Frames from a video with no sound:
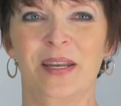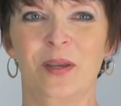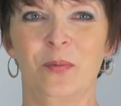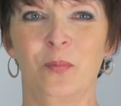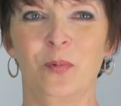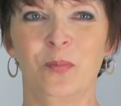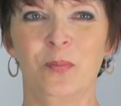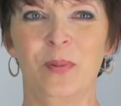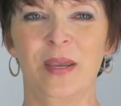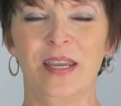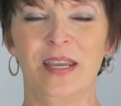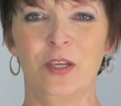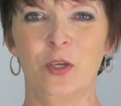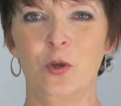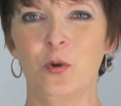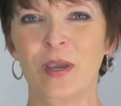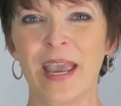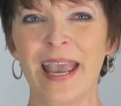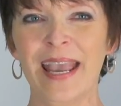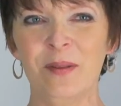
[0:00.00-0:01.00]
it would be
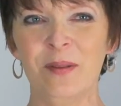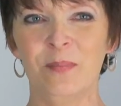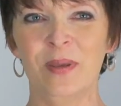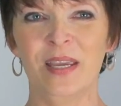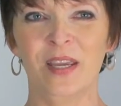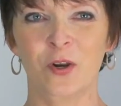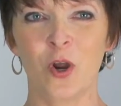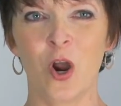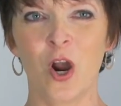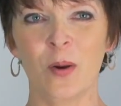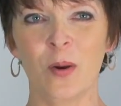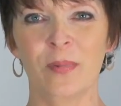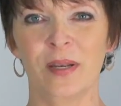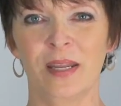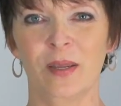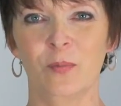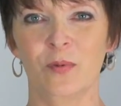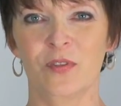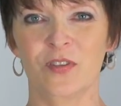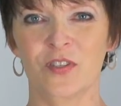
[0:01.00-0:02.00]
you can't be in
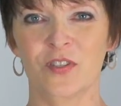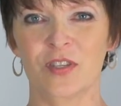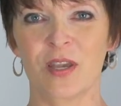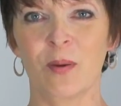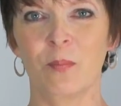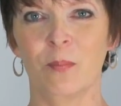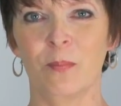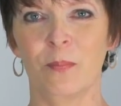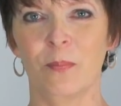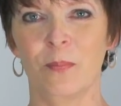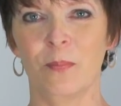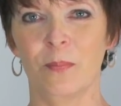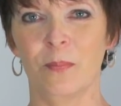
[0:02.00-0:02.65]
harmony with some